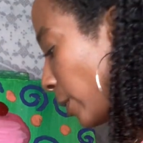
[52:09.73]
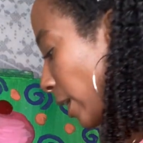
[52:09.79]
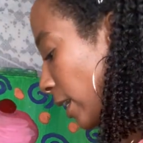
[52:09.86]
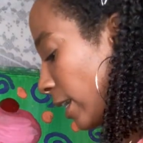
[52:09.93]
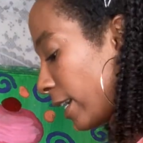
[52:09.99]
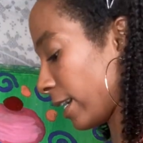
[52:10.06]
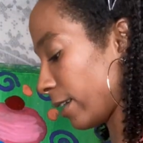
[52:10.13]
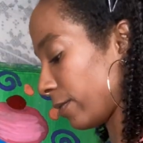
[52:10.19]
paint
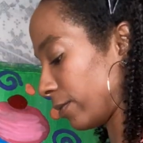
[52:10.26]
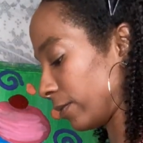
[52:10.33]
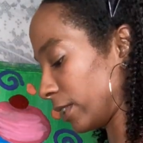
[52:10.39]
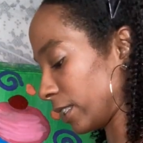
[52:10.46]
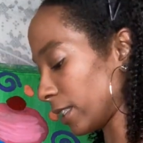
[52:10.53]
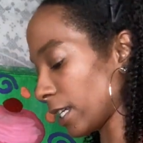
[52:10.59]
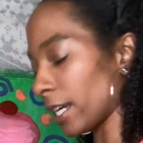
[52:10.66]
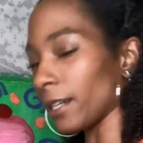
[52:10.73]
I have.
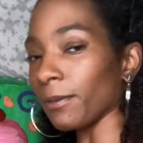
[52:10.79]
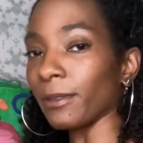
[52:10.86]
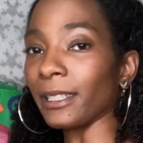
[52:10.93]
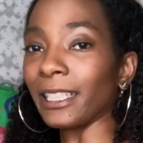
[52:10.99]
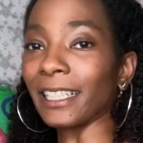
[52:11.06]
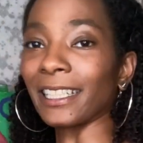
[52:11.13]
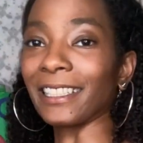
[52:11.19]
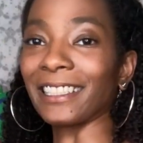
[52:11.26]
It's kind of
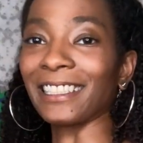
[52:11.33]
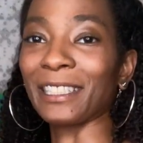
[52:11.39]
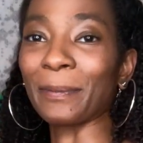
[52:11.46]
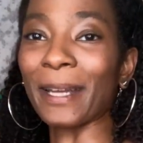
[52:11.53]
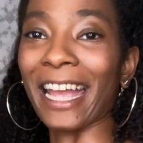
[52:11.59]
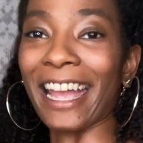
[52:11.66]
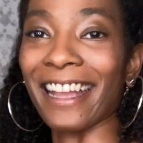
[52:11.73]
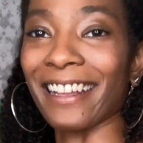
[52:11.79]
ridiculous,
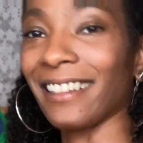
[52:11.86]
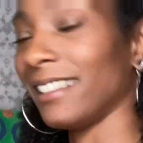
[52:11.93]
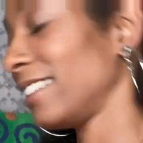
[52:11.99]
but hey,